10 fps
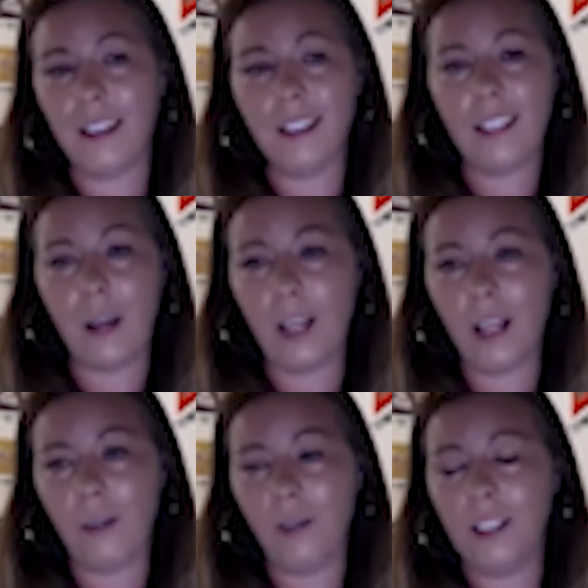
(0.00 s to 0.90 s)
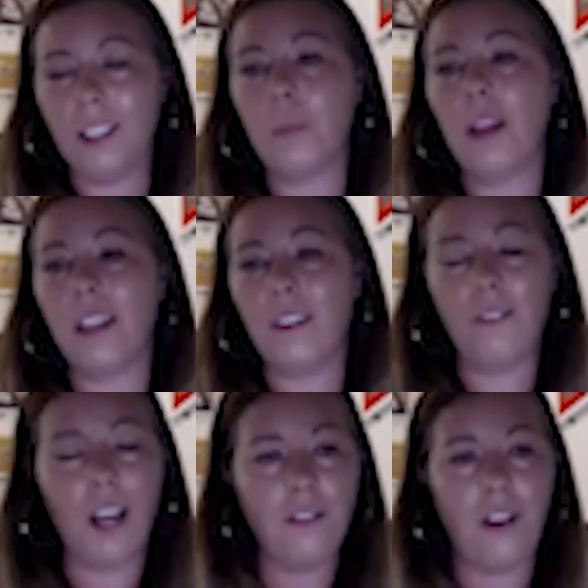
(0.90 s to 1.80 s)
And then that way you're only spending
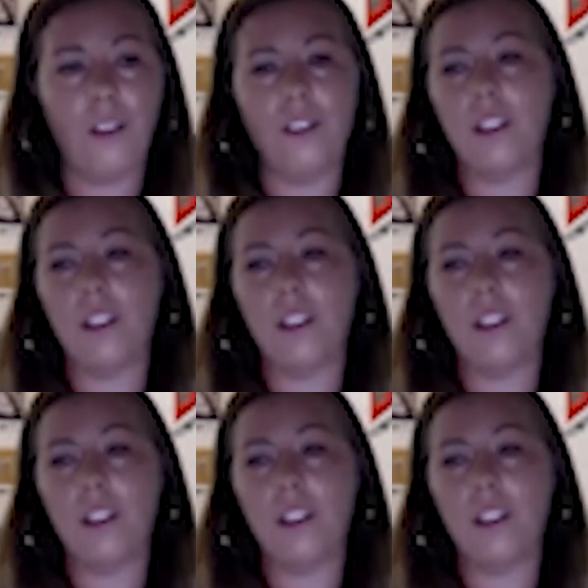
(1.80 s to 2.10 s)
$5